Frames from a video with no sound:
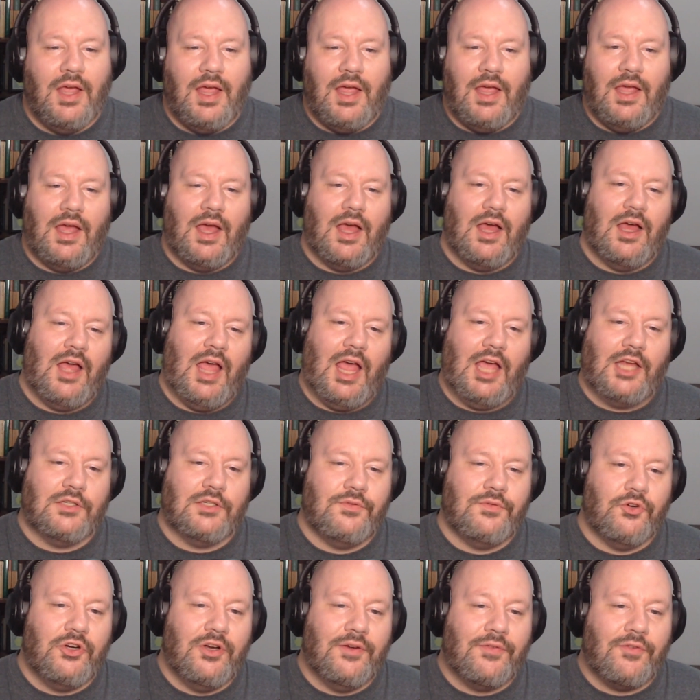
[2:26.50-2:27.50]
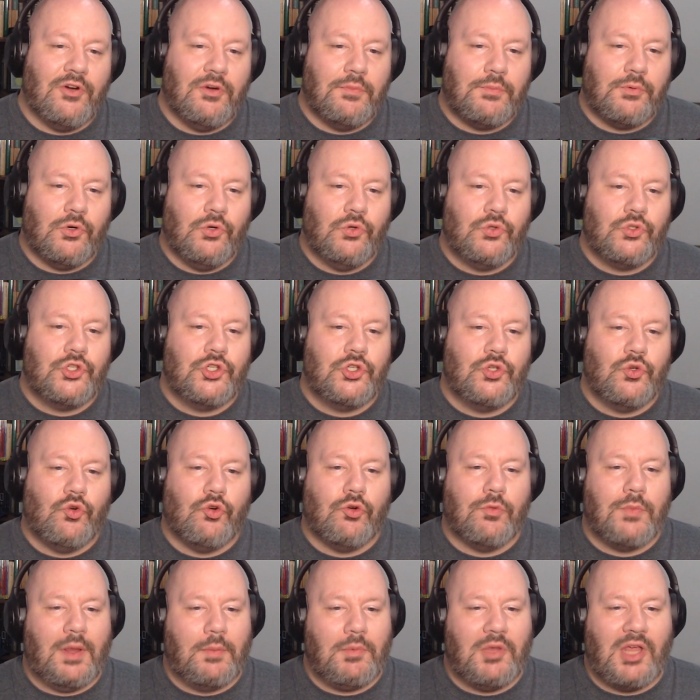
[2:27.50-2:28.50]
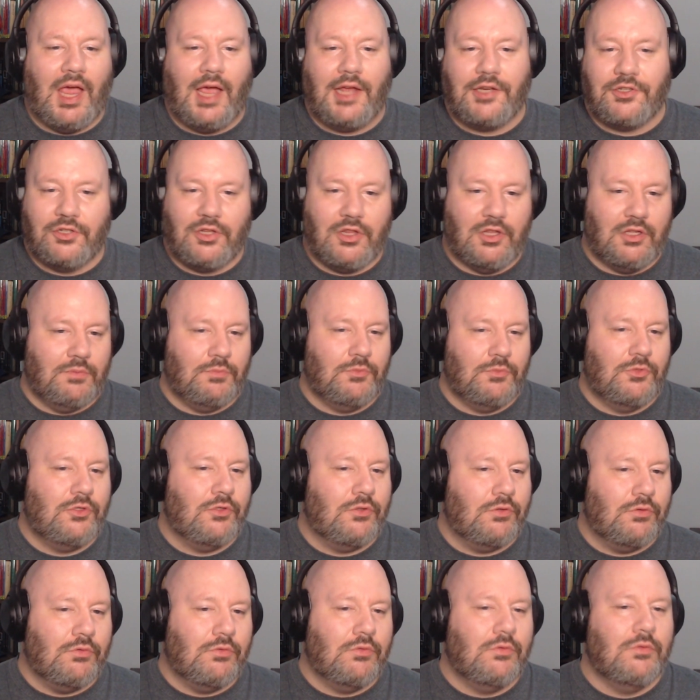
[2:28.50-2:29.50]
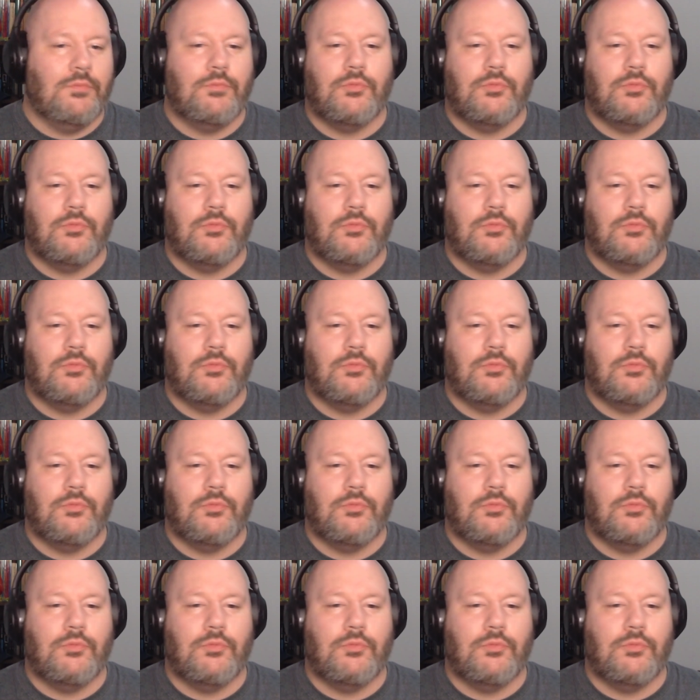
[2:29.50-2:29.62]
ask for a different approach, or maybe ask them to